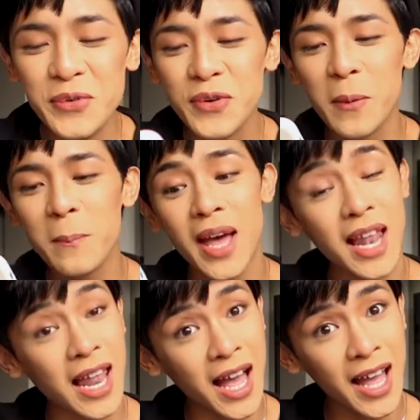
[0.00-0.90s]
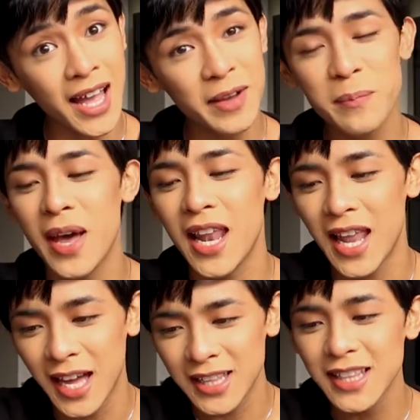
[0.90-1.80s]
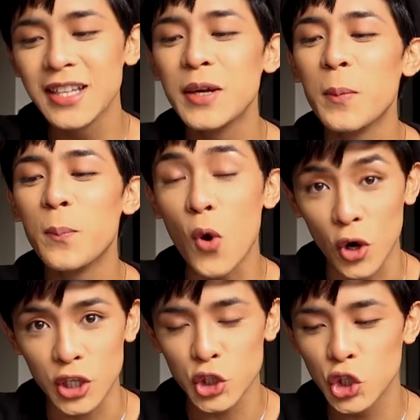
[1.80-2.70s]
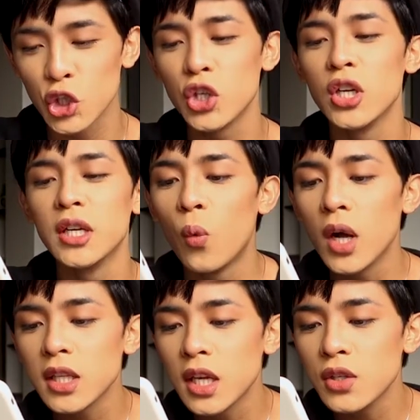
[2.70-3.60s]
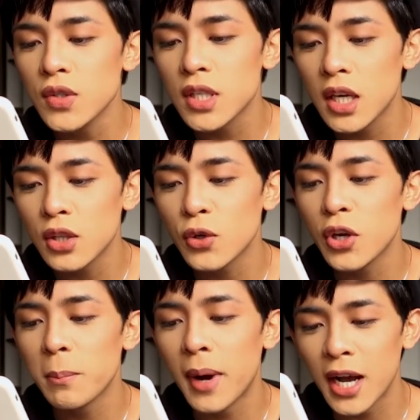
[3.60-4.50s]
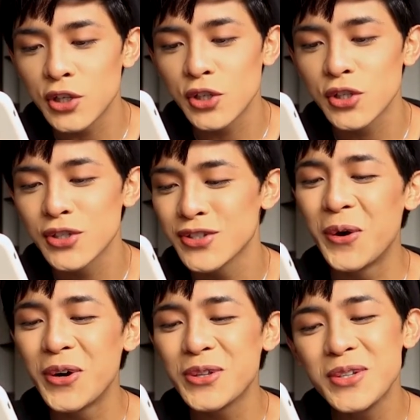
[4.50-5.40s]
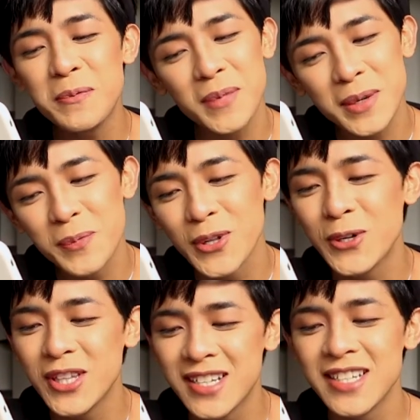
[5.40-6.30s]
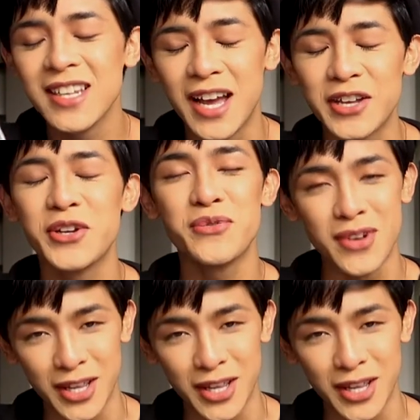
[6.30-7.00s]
From Bella? Bella Porch. What can you say to your bashers or to the people who doesn't like your